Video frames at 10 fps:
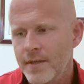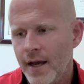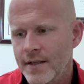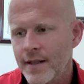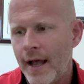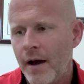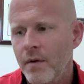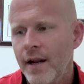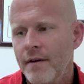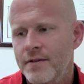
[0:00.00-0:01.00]
test, I
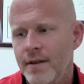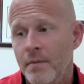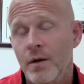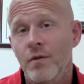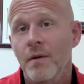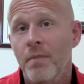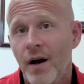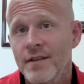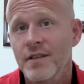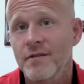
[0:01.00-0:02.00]
would have somebody with a
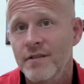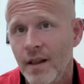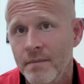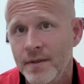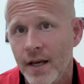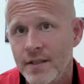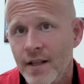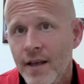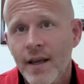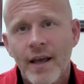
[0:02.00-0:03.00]
positive slump test.
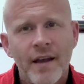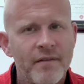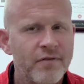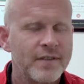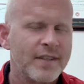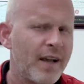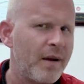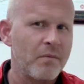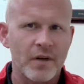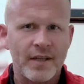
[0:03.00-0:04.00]
And for
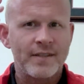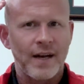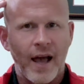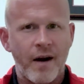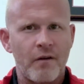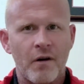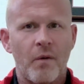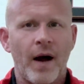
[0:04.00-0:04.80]
some reason, I don't know